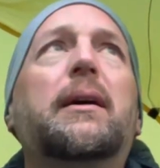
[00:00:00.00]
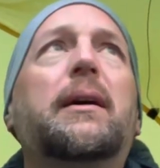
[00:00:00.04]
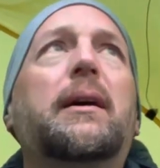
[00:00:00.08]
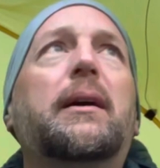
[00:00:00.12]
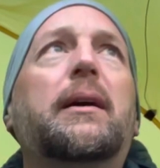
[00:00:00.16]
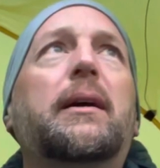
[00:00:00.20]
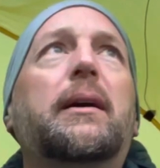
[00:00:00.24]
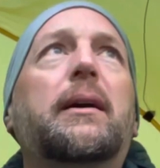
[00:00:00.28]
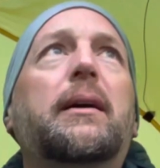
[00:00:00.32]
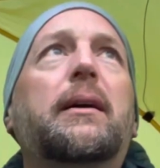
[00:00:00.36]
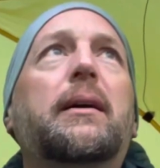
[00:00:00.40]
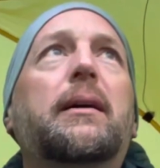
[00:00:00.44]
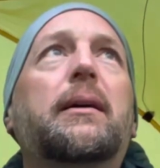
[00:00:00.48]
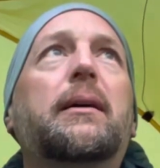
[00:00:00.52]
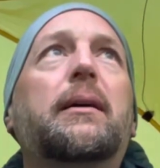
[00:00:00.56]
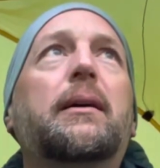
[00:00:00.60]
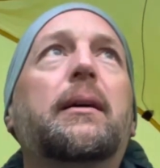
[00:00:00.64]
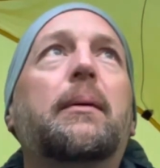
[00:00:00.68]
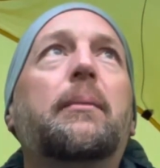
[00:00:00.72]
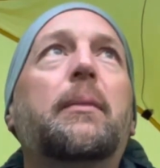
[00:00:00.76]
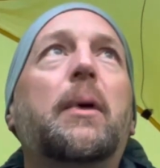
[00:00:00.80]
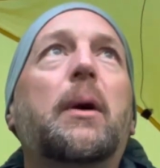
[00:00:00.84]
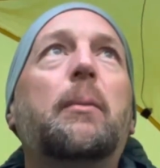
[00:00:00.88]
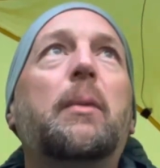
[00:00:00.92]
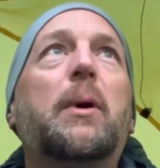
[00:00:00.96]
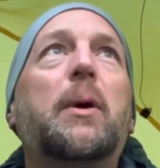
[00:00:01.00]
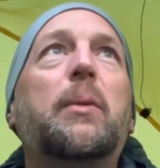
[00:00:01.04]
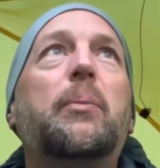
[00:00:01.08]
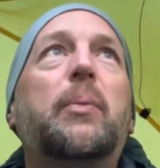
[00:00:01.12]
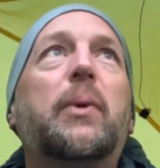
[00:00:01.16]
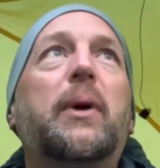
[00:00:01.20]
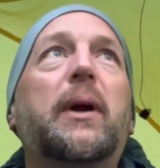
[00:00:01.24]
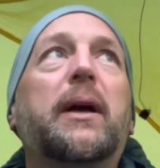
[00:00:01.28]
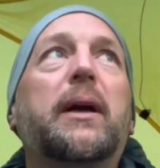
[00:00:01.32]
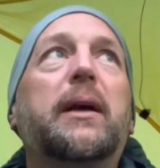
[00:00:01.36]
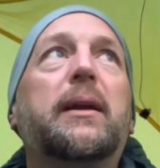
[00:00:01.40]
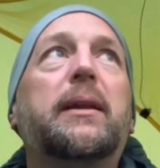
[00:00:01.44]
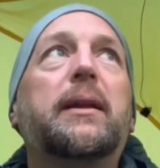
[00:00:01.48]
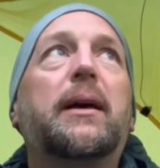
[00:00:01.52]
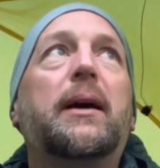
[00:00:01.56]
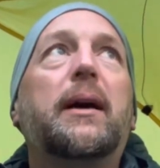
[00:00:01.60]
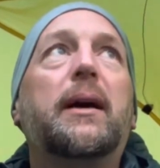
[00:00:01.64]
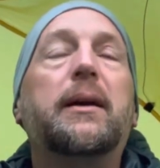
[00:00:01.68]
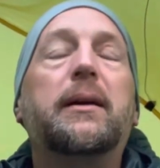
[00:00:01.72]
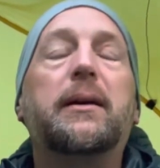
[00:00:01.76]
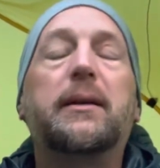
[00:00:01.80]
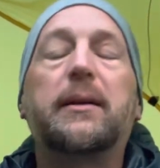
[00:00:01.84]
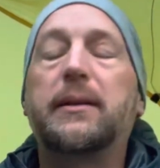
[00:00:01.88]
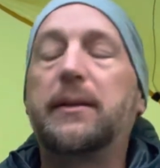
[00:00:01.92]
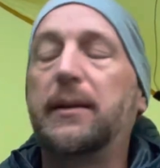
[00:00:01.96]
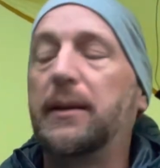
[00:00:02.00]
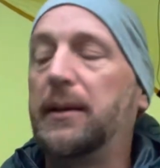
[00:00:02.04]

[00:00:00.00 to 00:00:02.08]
I'm pretty tired.